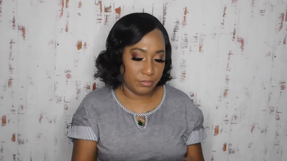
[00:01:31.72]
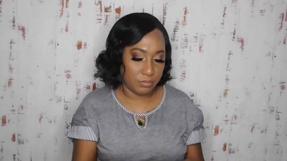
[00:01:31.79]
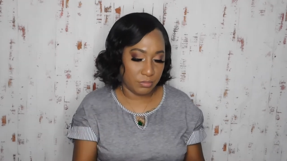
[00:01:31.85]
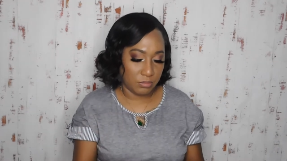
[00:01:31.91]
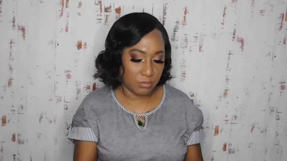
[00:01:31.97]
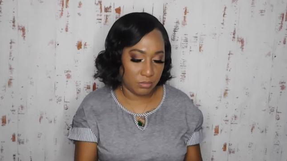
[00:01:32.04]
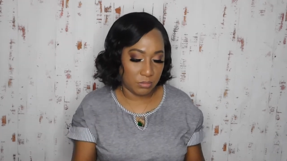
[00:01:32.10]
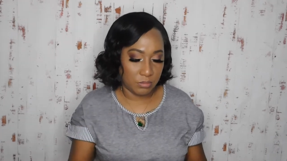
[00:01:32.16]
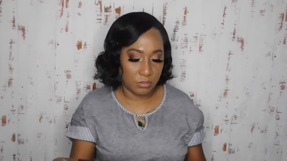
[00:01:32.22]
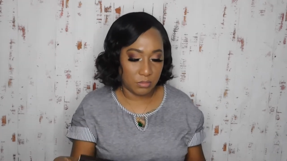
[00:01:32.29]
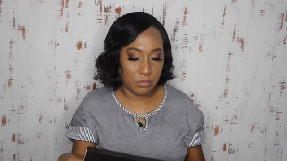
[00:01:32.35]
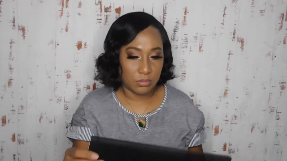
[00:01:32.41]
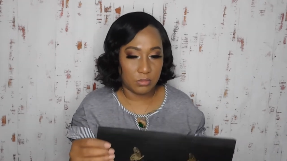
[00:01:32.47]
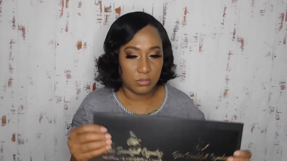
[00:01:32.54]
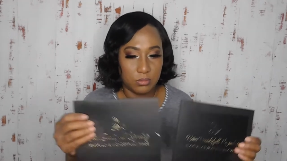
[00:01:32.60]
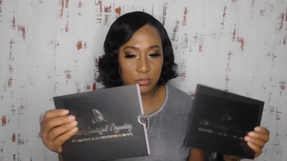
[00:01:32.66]

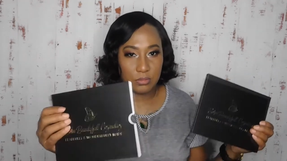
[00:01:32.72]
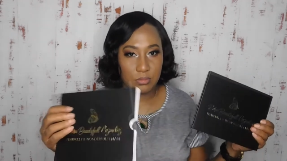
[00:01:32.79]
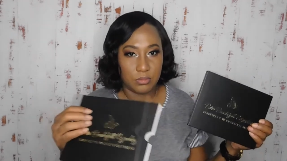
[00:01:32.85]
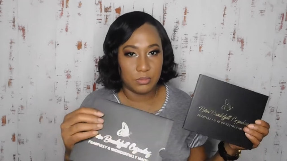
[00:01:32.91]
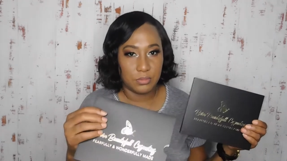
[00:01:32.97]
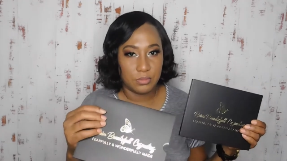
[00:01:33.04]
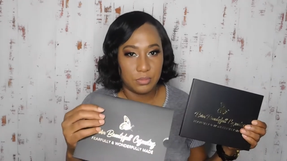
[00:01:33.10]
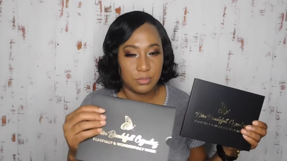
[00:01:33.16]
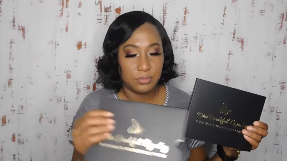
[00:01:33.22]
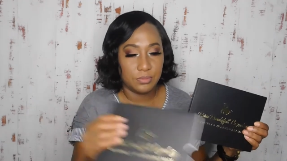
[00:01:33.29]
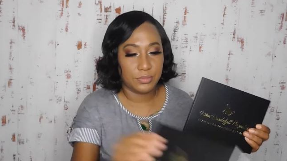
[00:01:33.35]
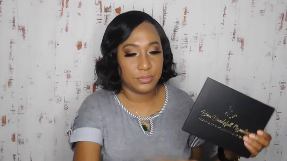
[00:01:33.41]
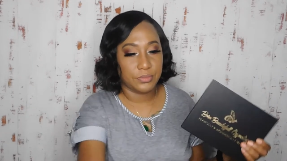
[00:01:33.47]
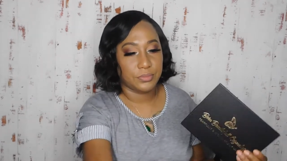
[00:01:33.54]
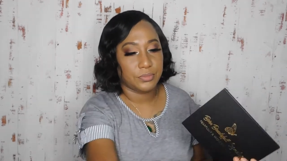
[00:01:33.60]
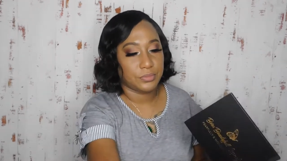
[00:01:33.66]

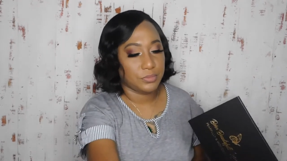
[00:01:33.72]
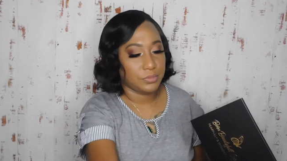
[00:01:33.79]
No one is speaking in this clip.